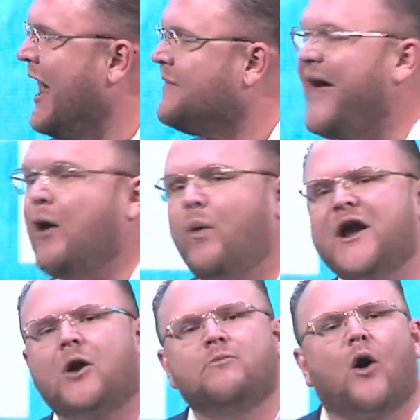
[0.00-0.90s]
that we
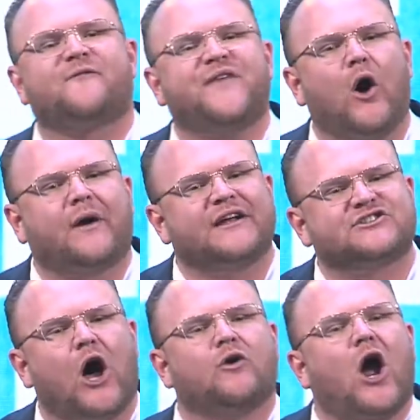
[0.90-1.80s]
are more focused
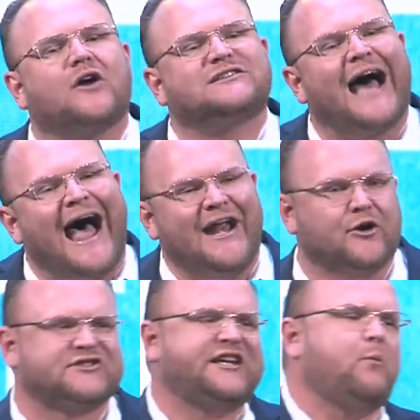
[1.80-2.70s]
on our
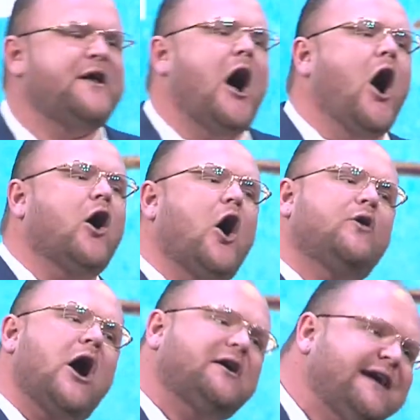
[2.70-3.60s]
titles than we are on
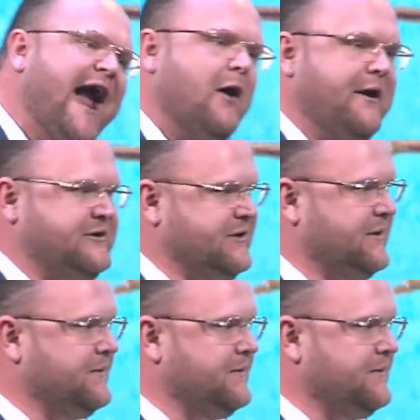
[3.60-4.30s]
our character.